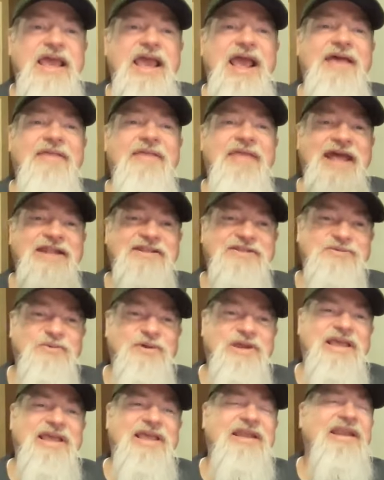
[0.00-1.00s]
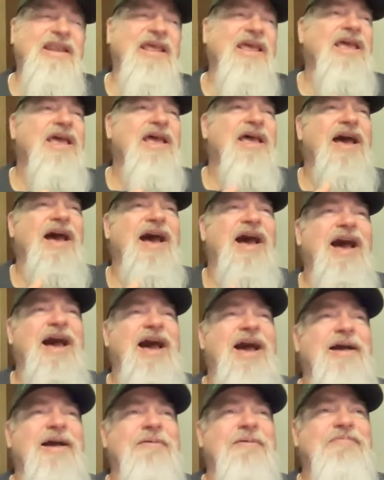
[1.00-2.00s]
And that's when
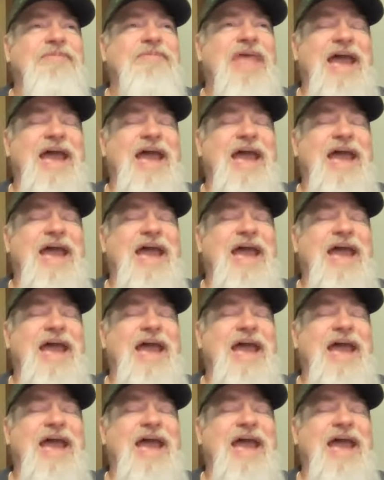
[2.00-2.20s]
I'm